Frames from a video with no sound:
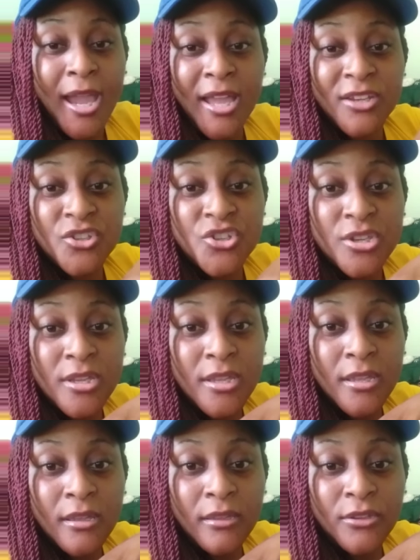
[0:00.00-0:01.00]
and
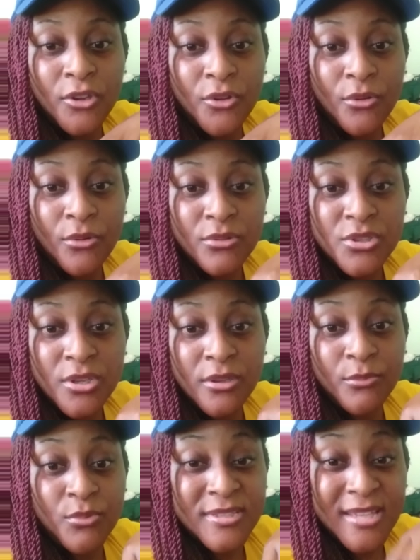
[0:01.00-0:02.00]
she, you know,
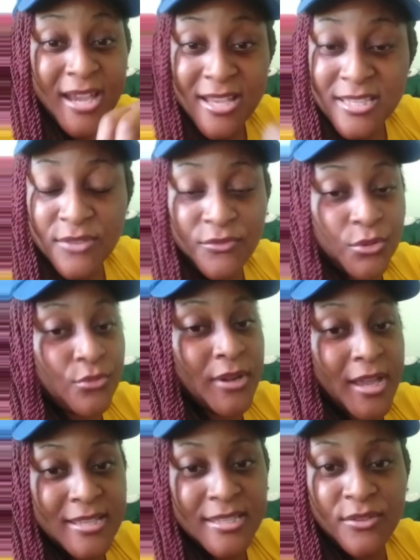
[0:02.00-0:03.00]
she was asking for the
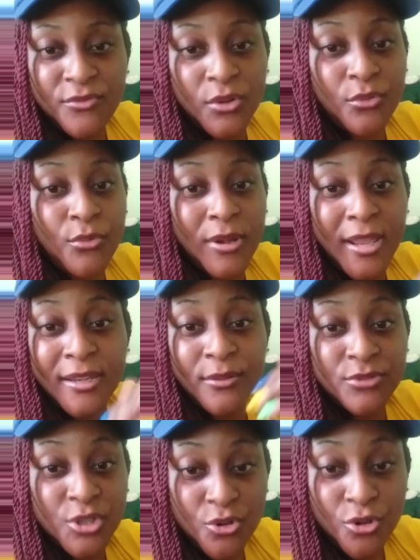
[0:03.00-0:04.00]
role, asking for the role, and they
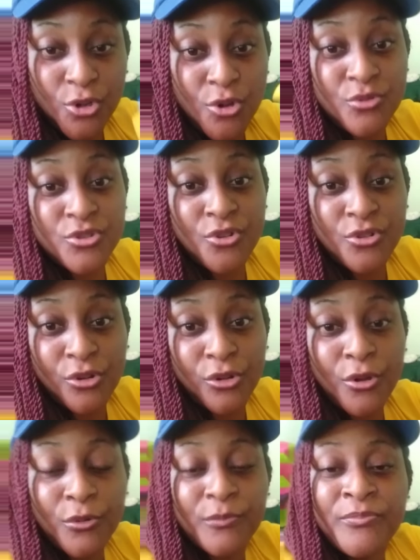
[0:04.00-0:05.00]
turned her down, turned her
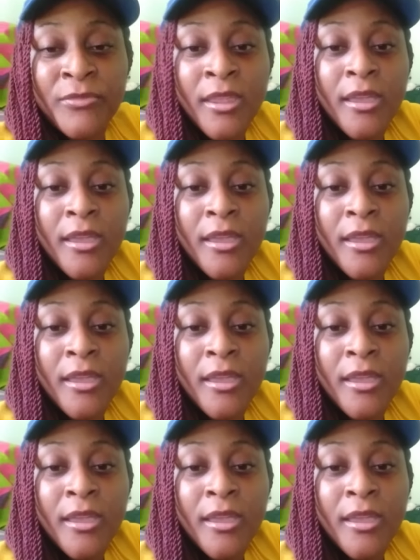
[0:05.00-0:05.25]
down.